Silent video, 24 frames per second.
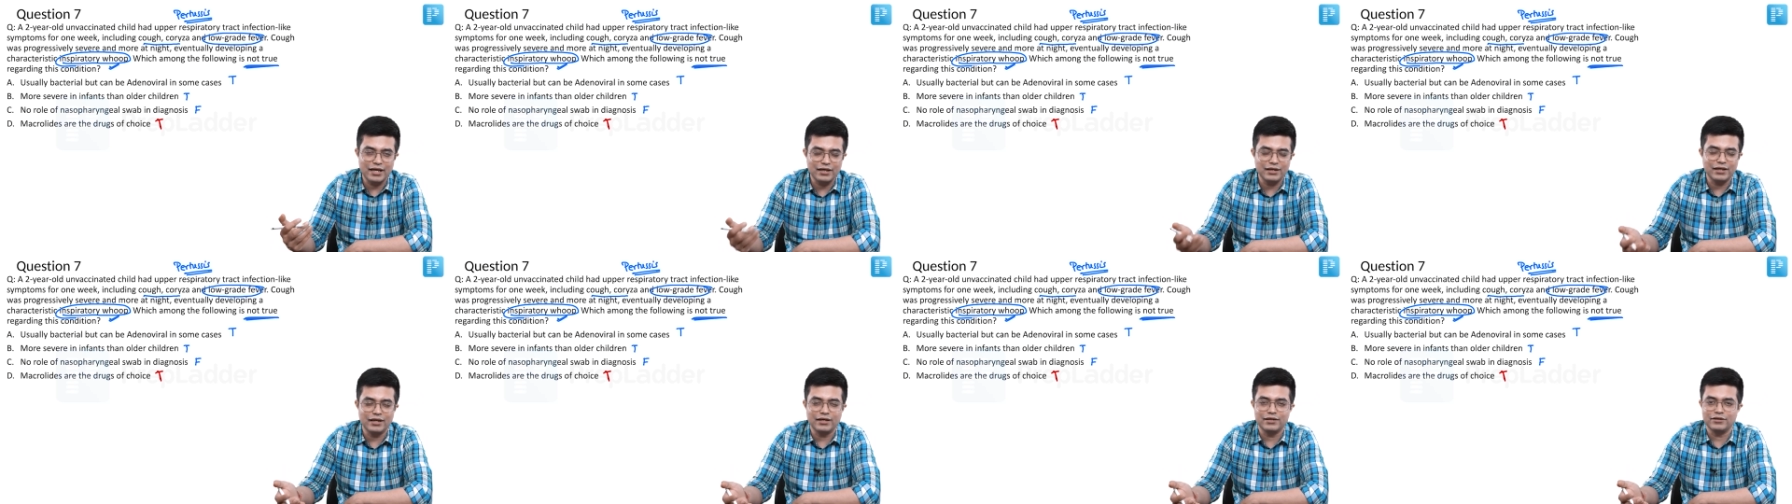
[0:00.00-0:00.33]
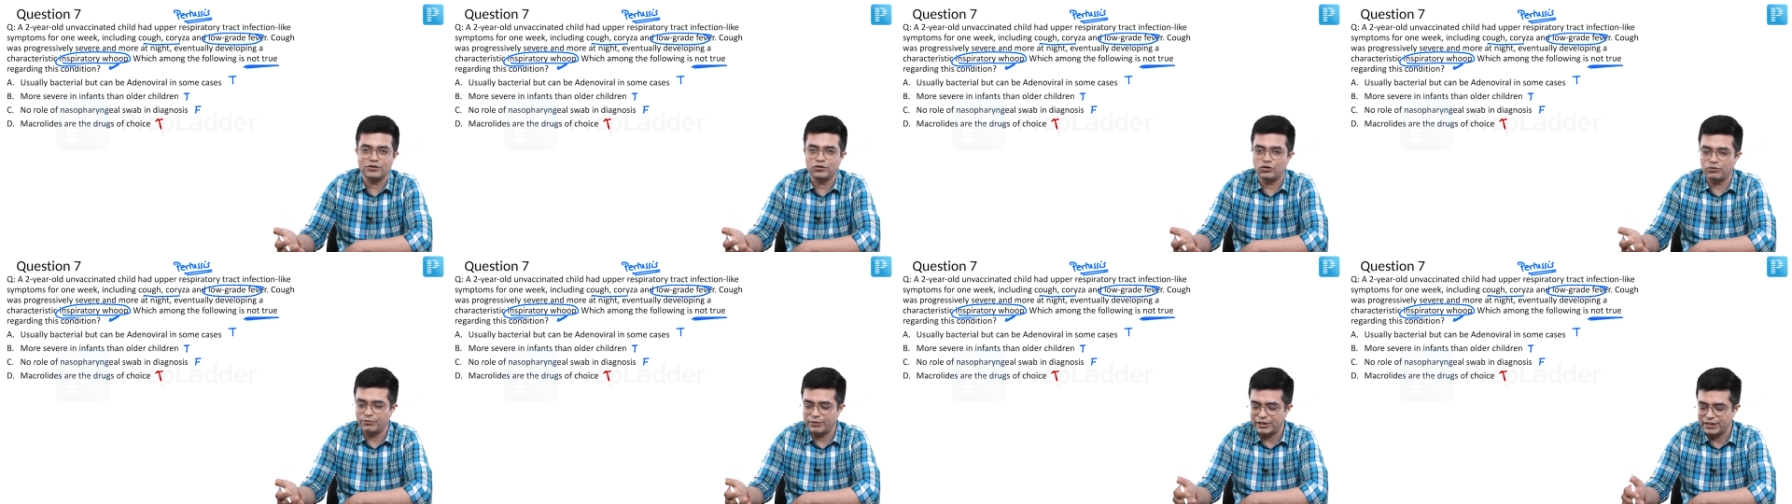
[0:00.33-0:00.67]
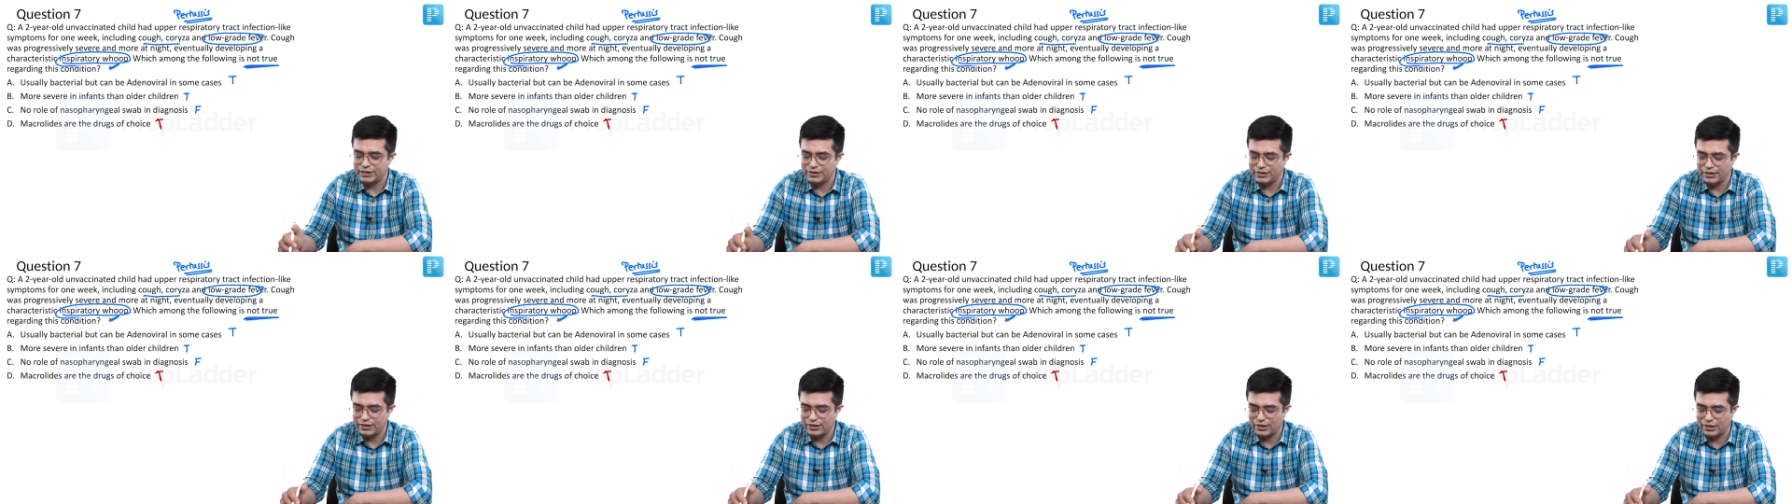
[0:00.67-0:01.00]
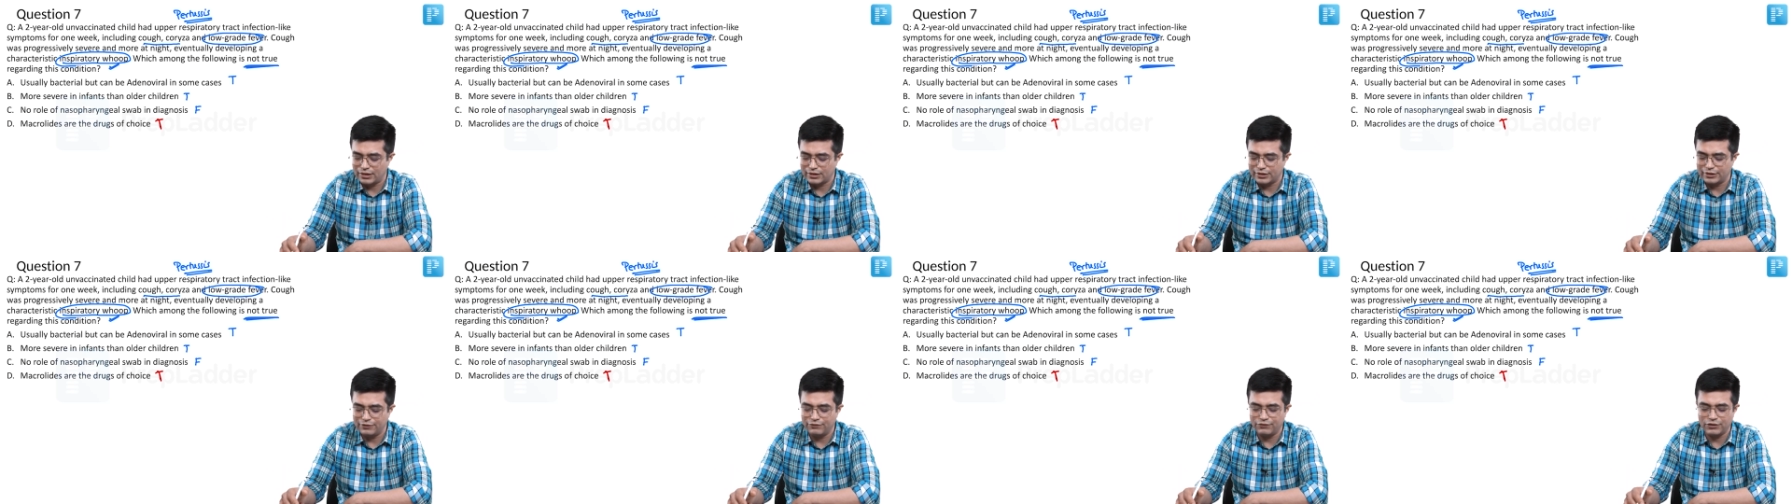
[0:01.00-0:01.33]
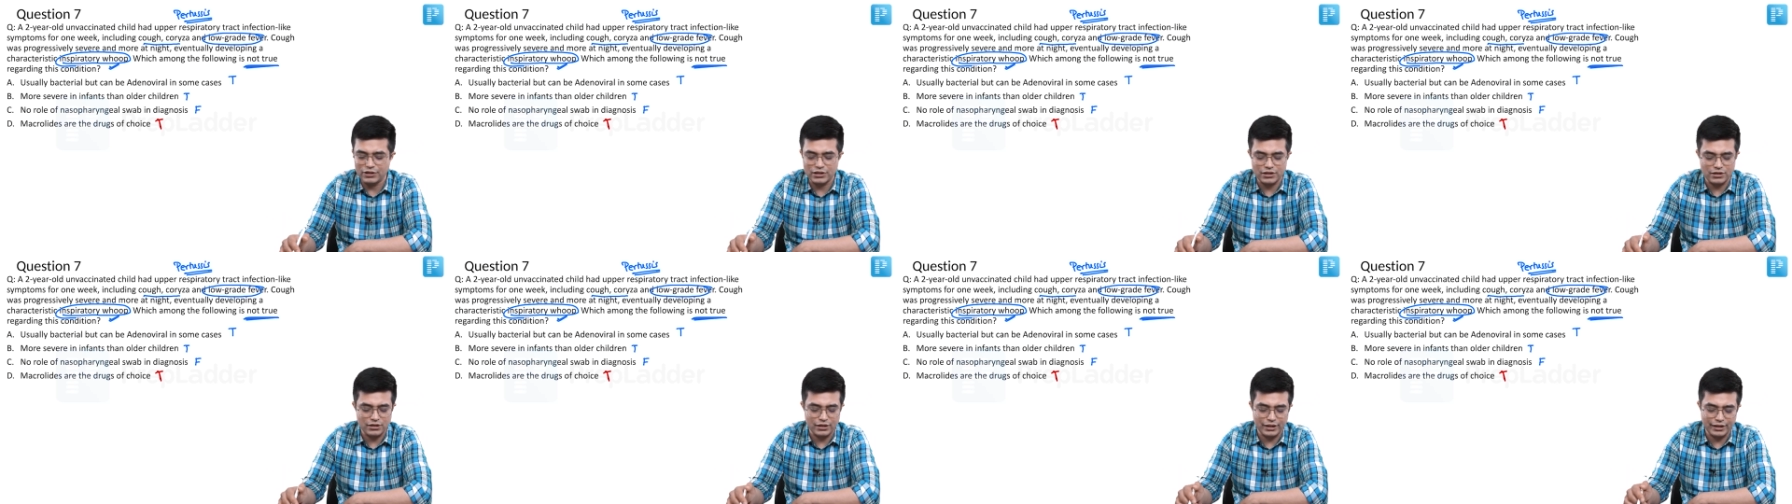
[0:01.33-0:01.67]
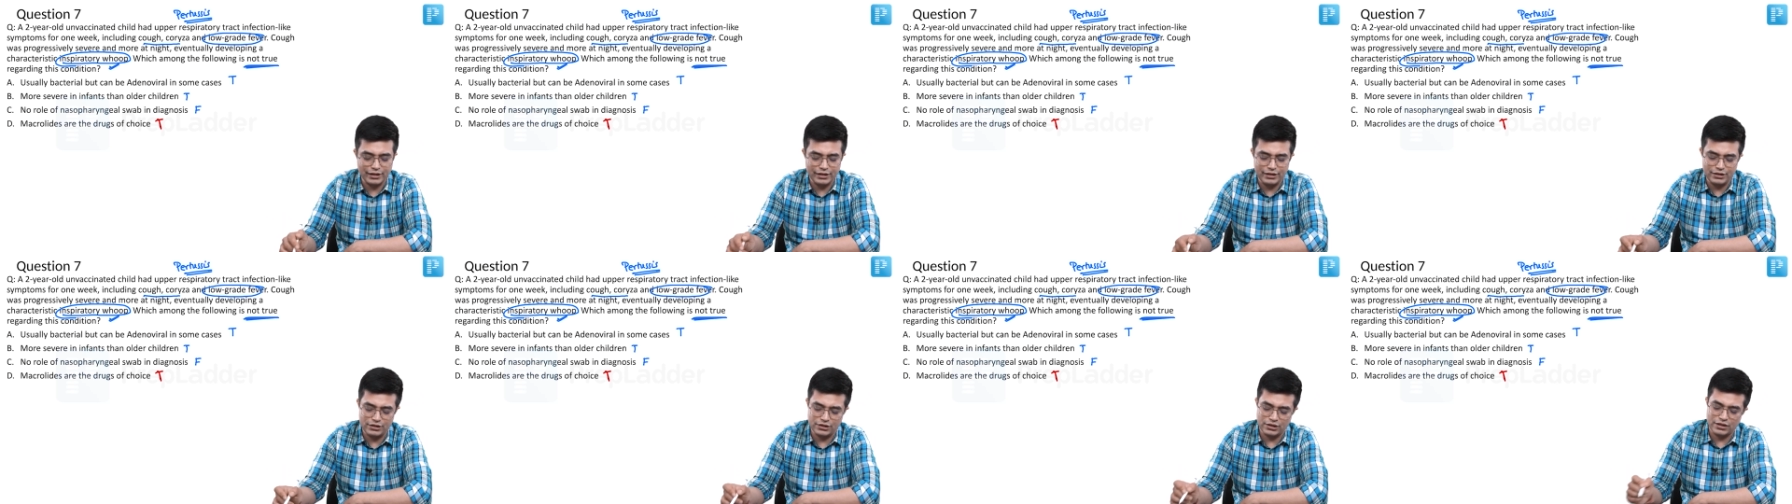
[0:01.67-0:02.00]
and erythromycin are the first
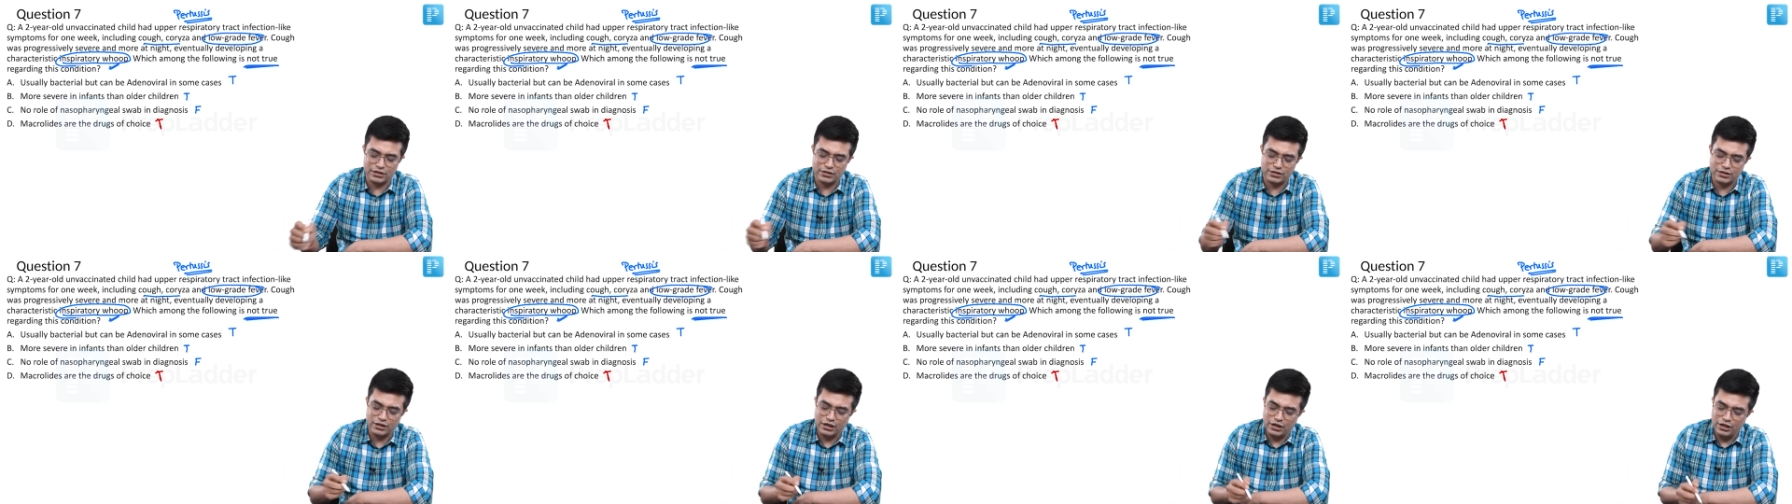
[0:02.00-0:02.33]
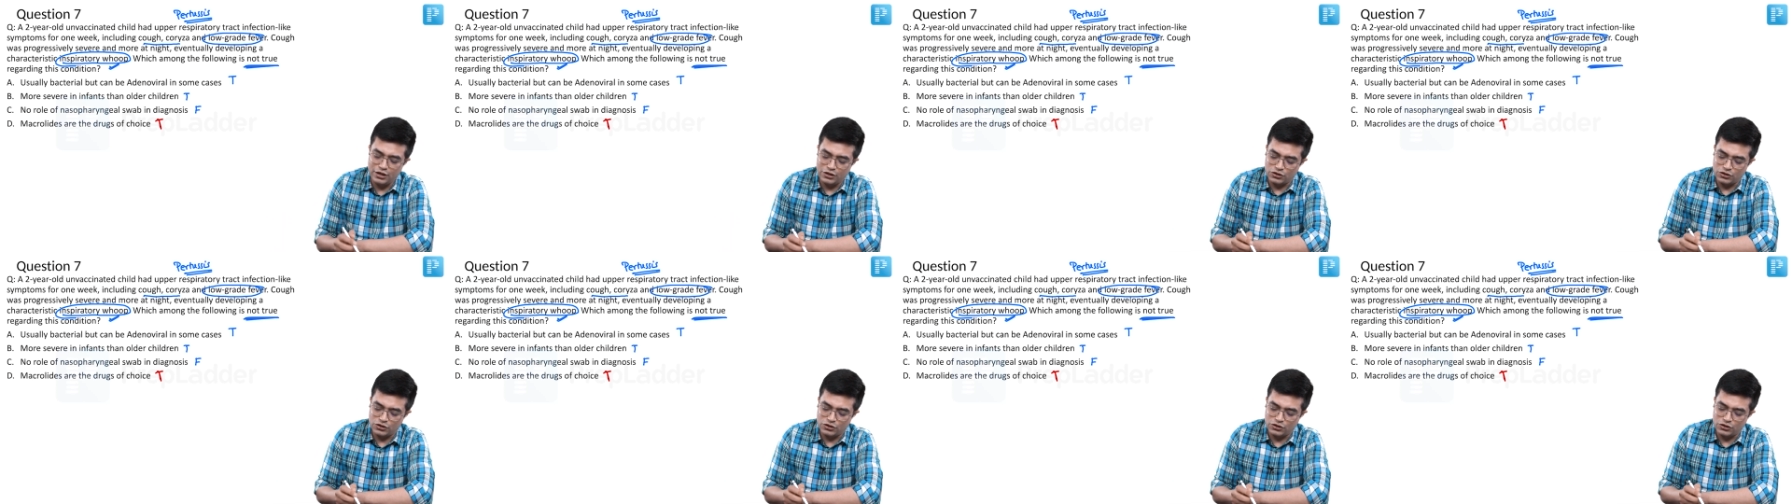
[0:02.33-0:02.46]
line agents.